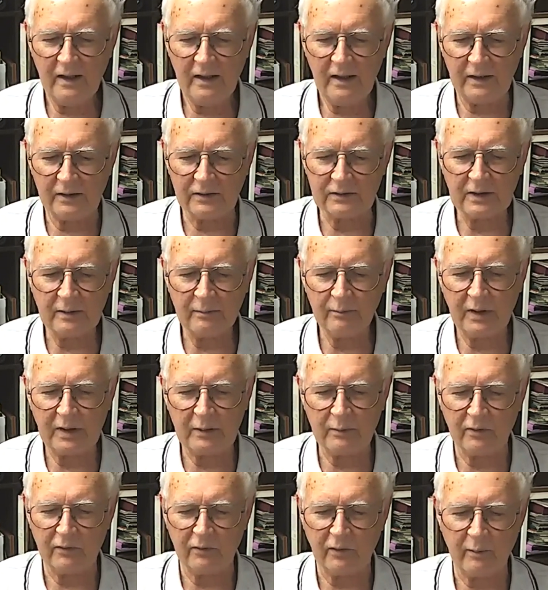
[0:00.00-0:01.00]
and some
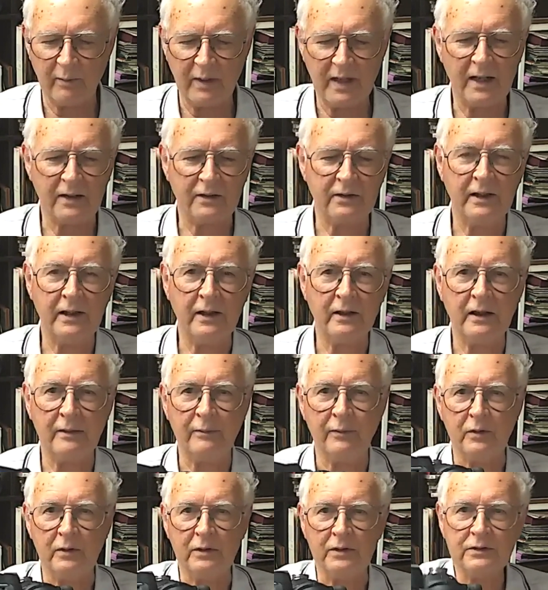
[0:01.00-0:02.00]
people have remarked, how come
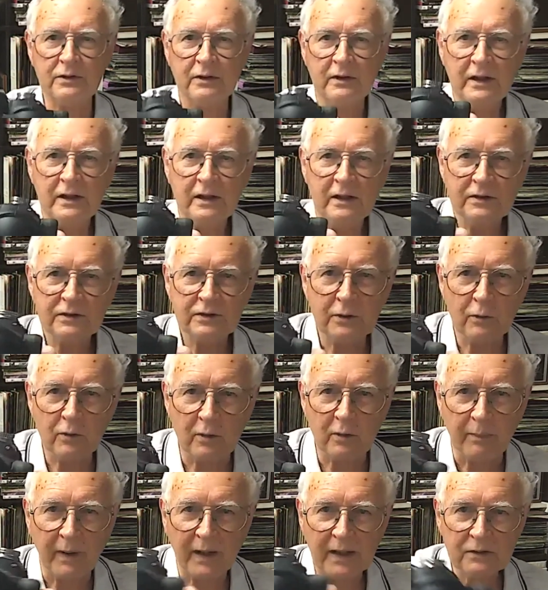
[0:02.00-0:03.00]
there is, see all
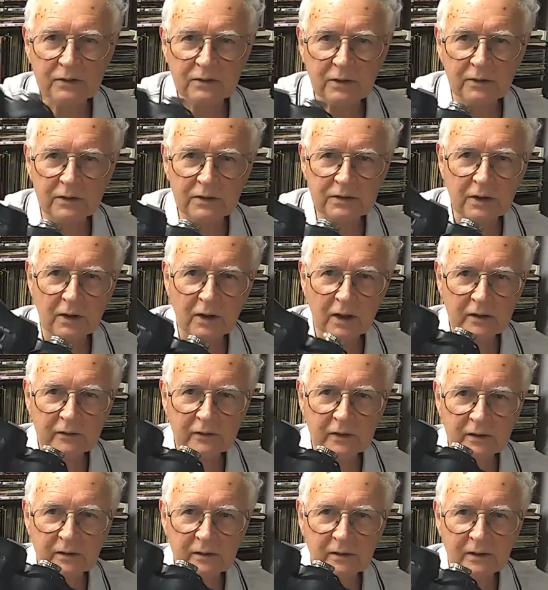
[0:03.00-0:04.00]
the buttons on the side of
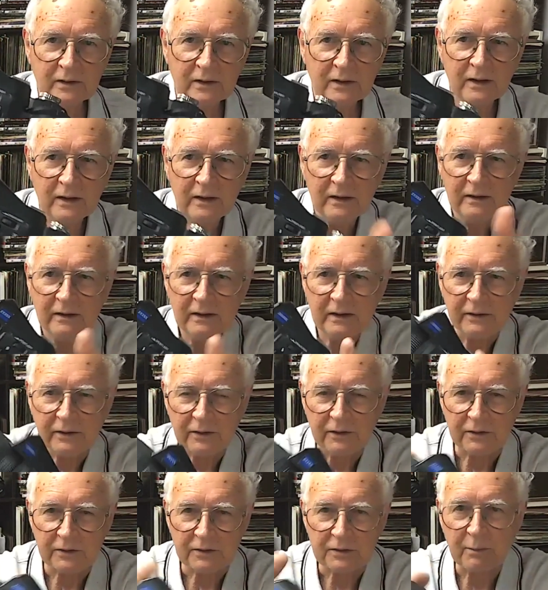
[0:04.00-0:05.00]
it? And
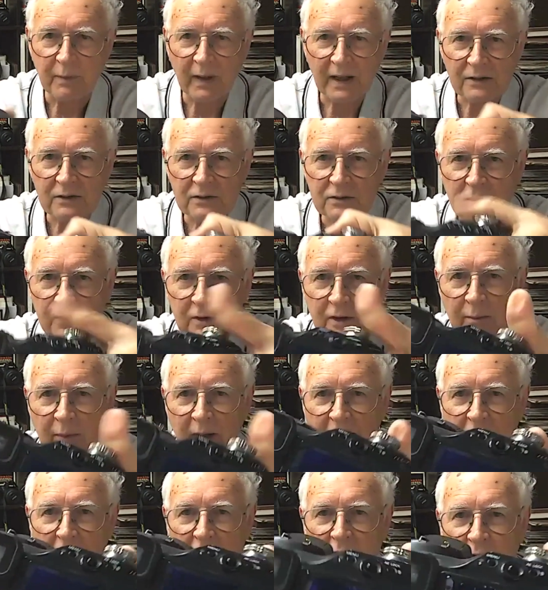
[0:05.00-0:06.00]
then there's buttons on the
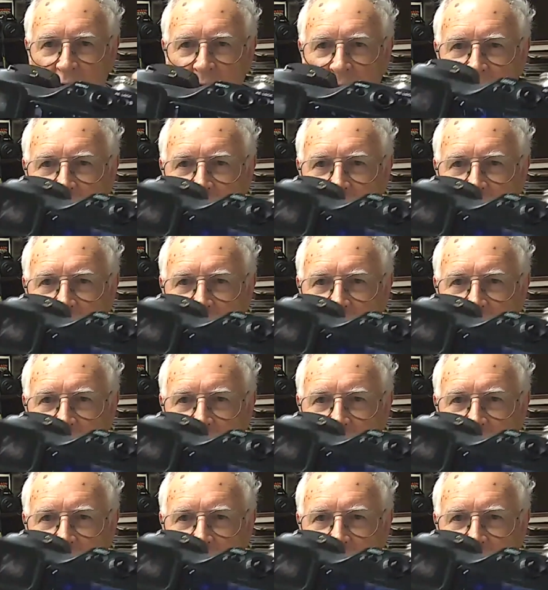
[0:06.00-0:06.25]
back of it.